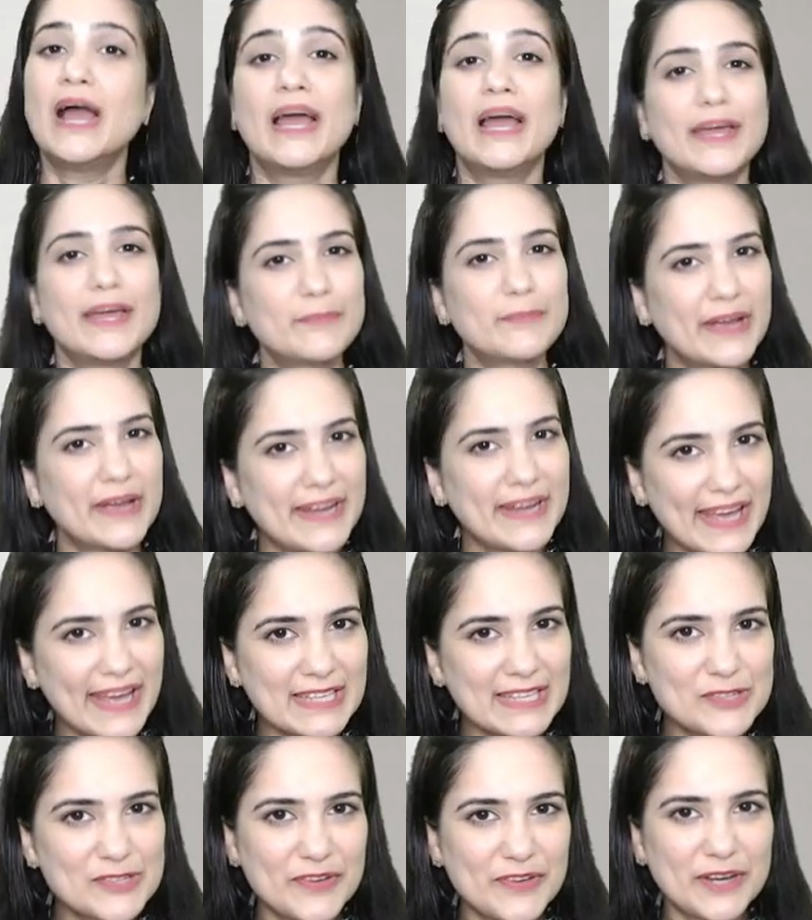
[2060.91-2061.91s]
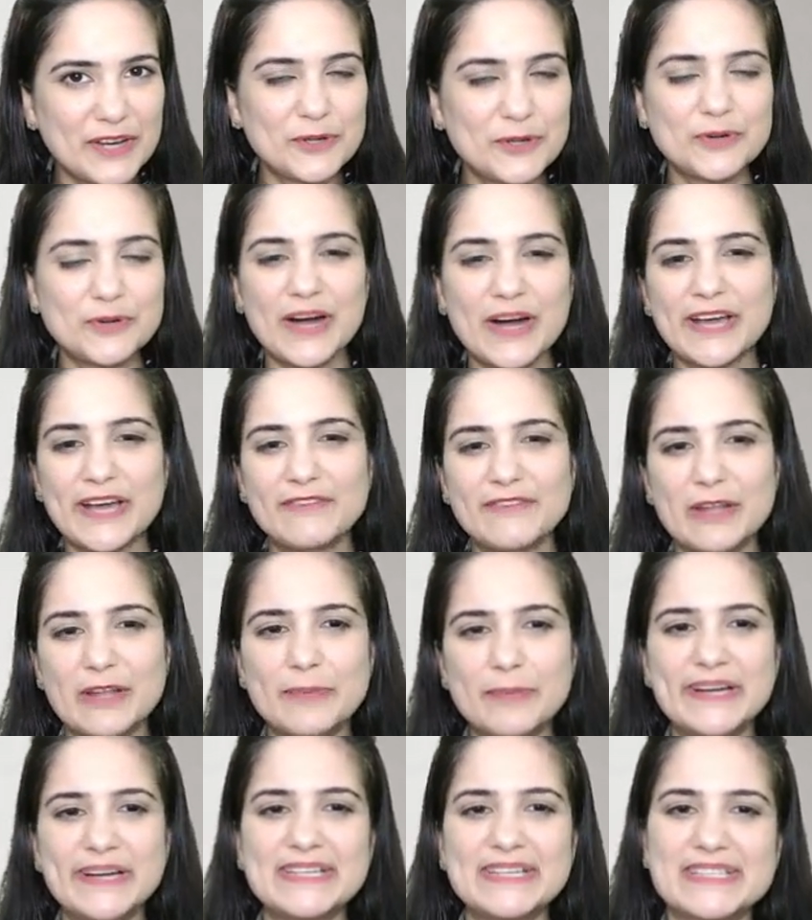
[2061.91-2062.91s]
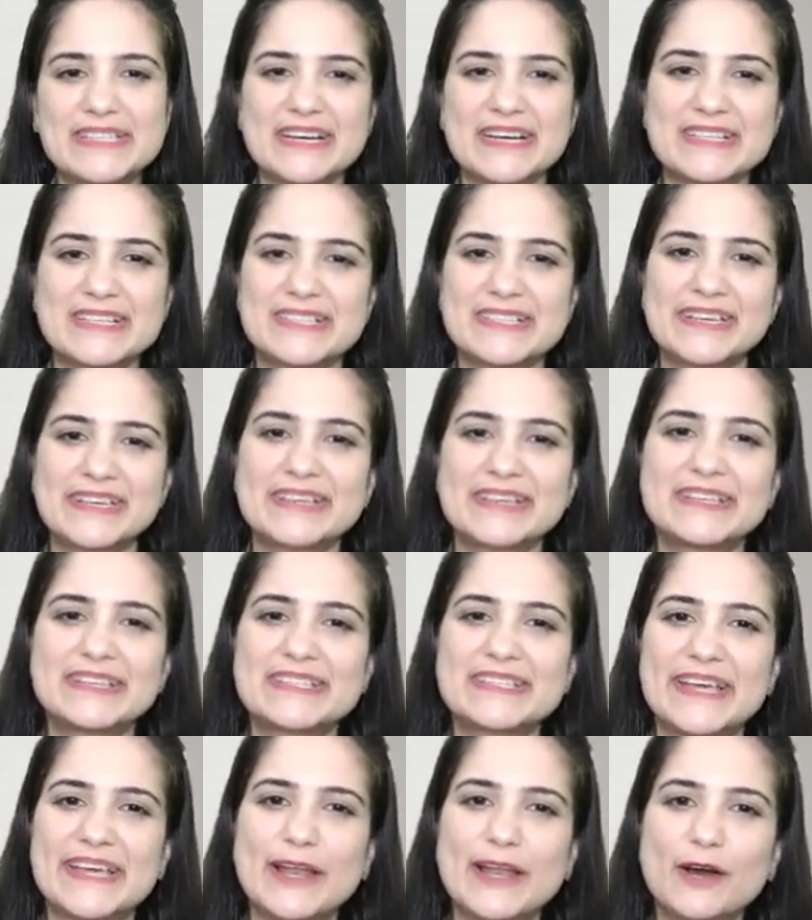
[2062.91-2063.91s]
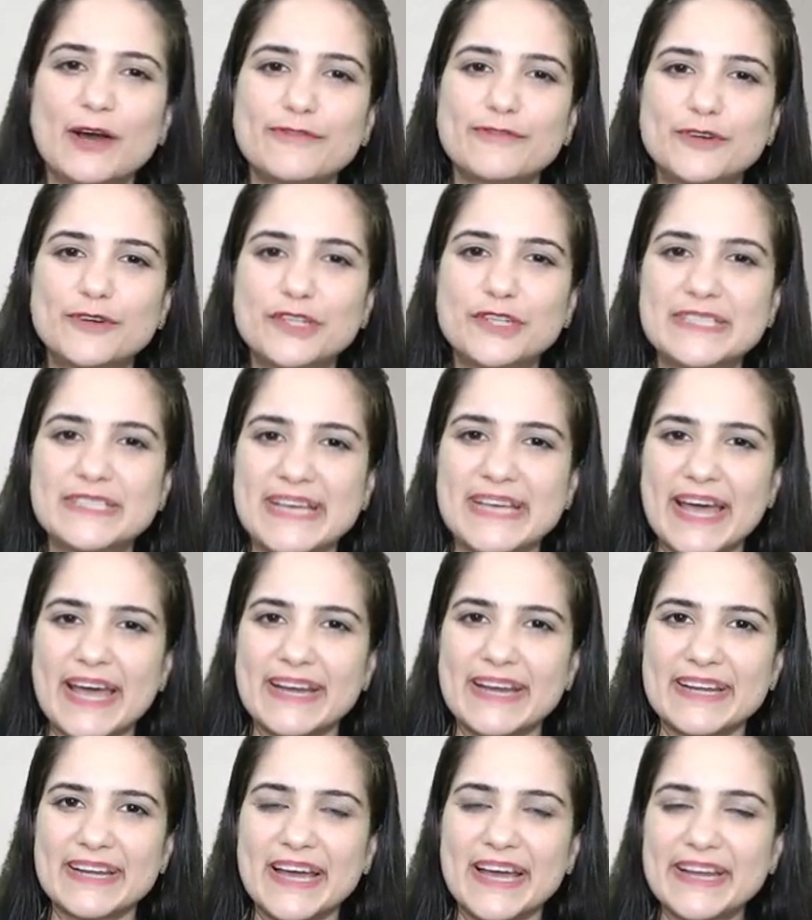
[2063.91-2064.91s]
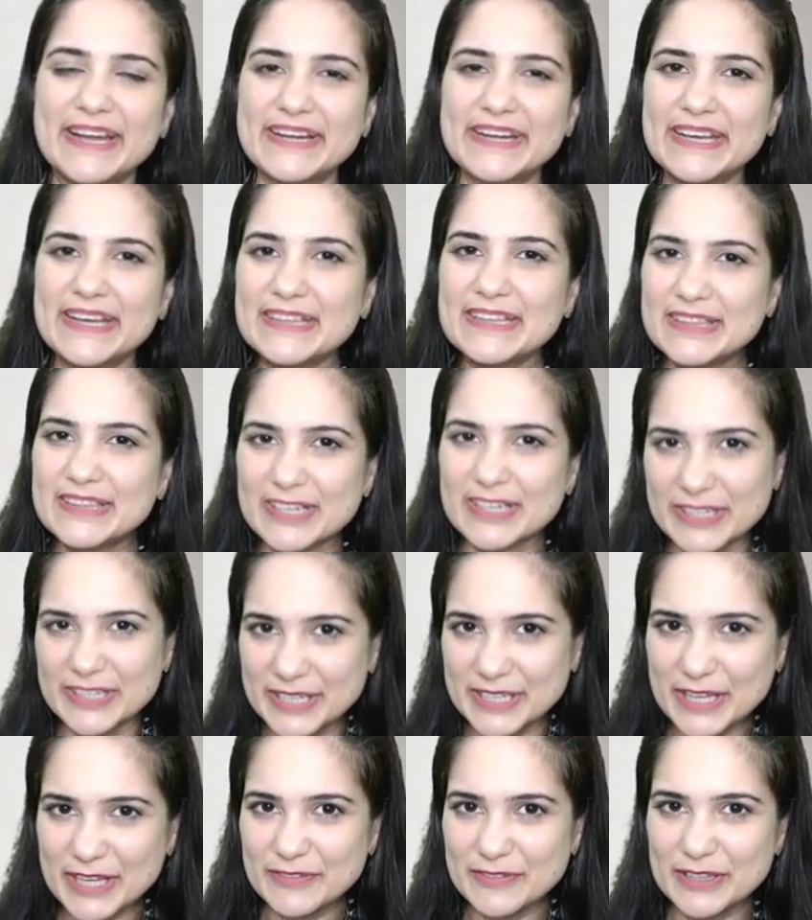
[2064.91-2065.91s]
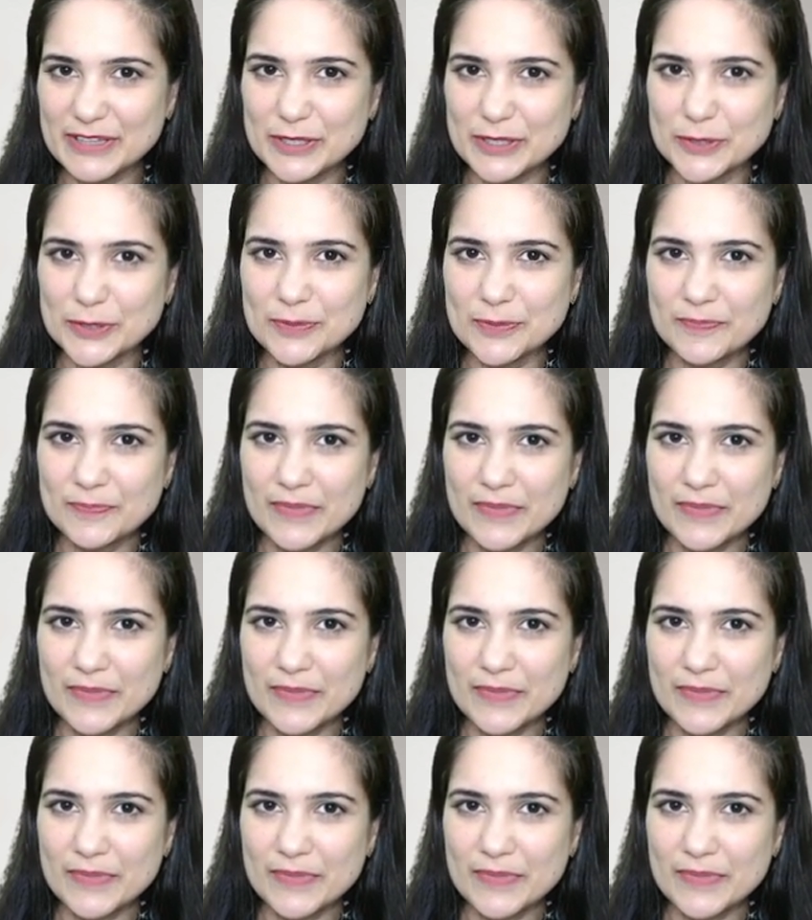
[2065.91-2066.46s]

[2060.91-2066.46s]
In my next video, I will be discussing the Sale of Goods Act 1930 with you.